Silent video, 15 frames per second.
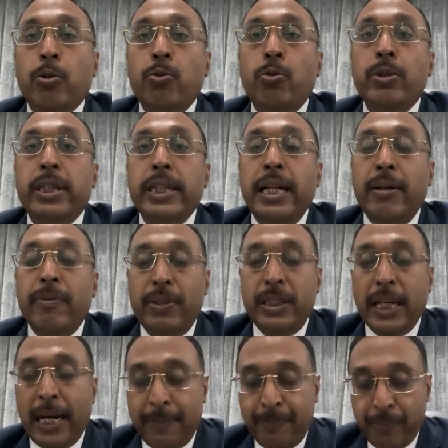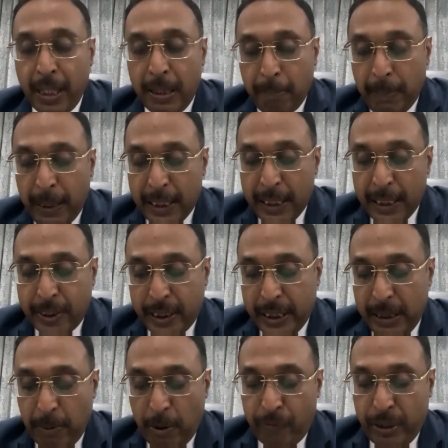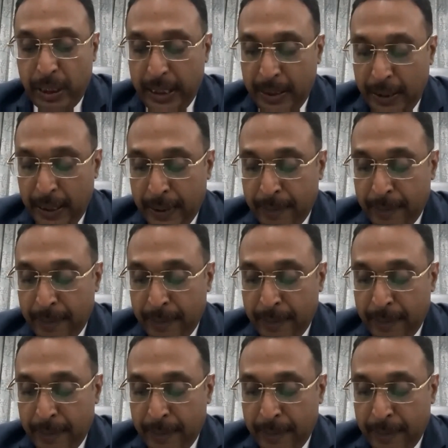to deal with the mainstream of the